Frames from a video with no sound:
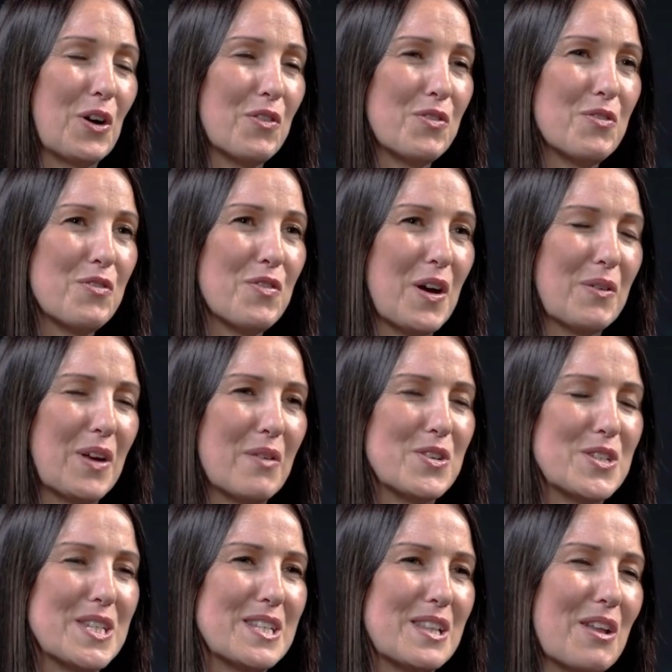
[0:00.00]
of them, Phil, and I would
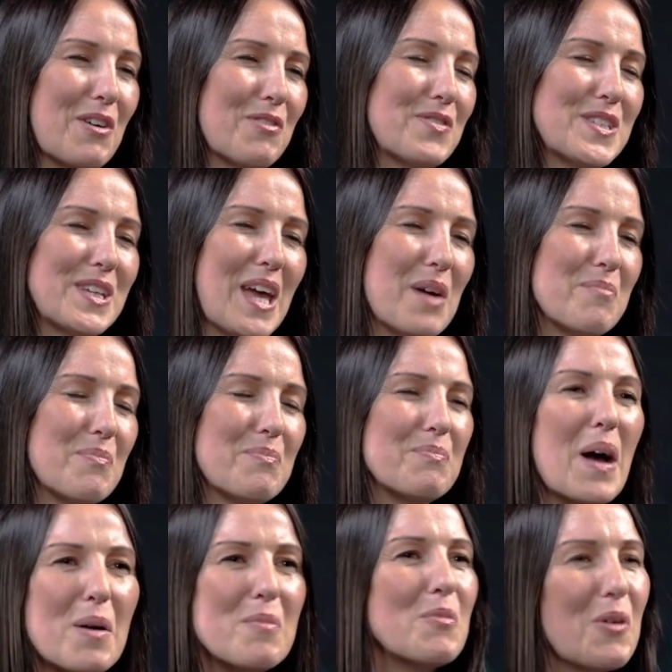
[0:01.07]
just love to get a
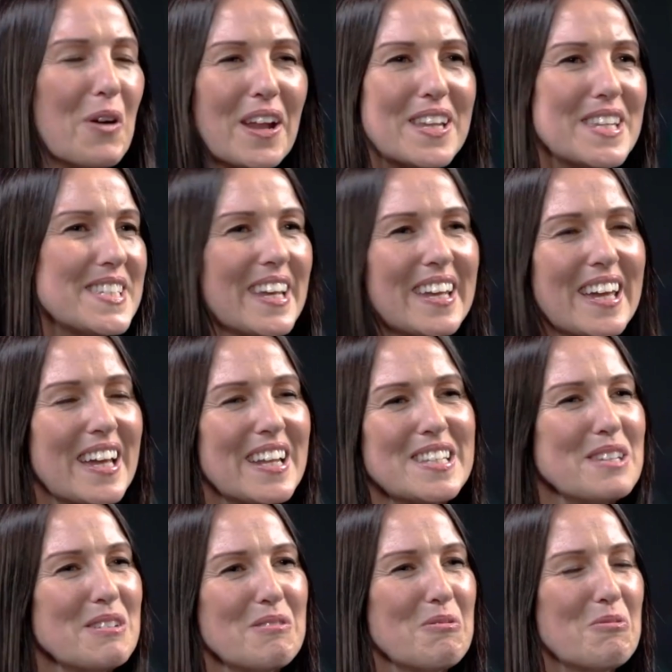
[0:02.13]
bit more insight
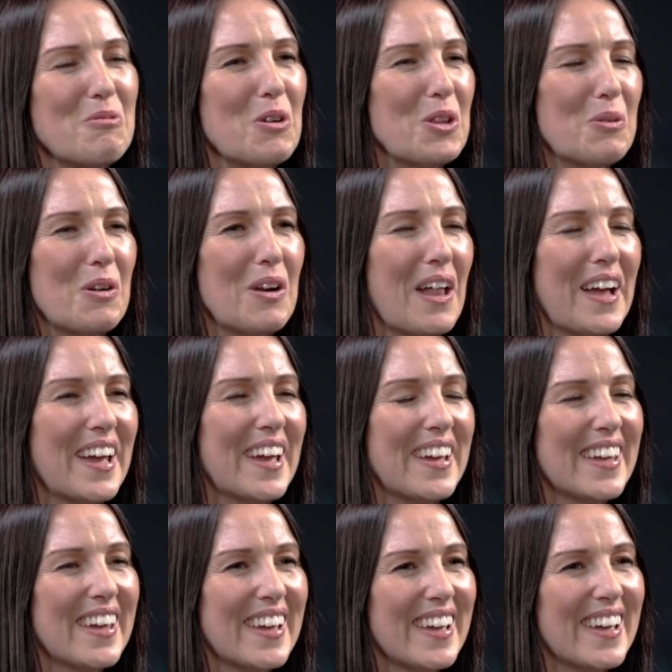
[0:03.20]
into what they were like.